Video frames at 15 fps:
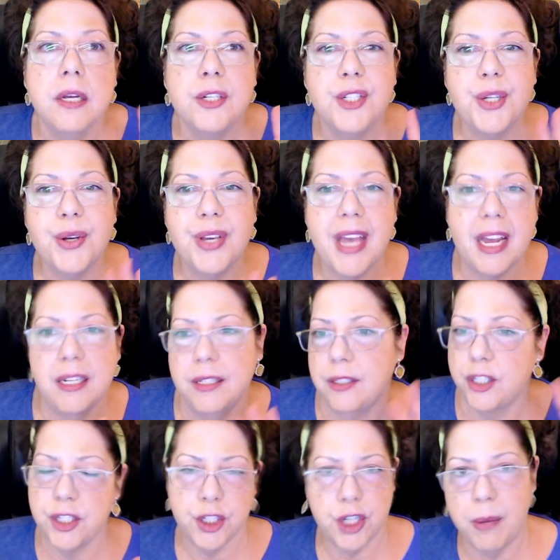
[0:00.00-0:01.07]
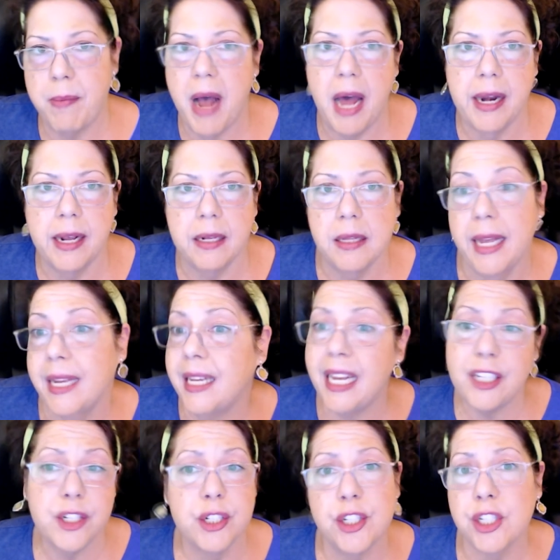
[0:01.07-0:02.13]
to get shamanic, like
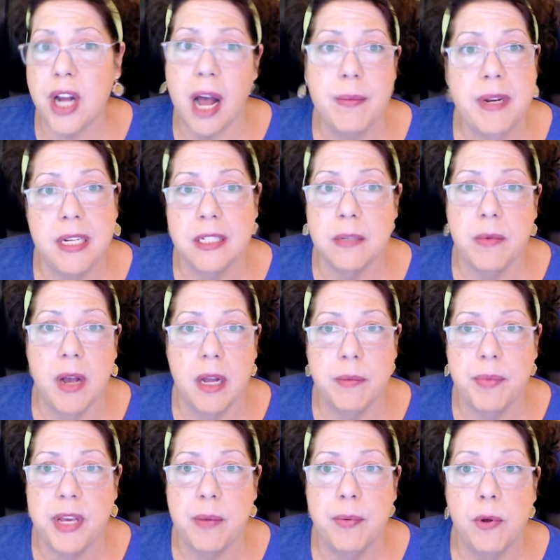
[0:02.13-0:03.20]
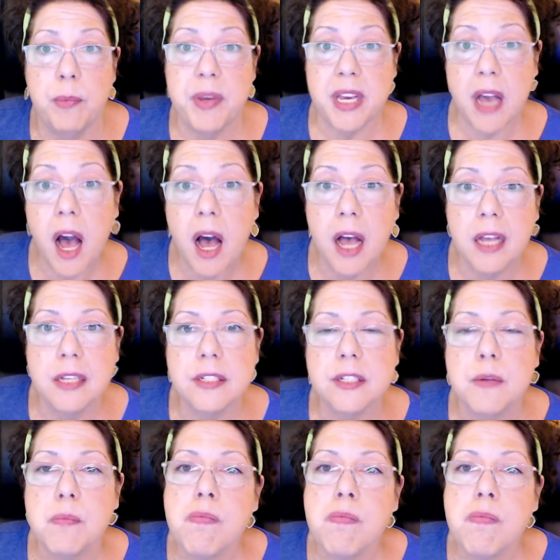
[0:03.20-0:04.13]
get your shamanism on, people, because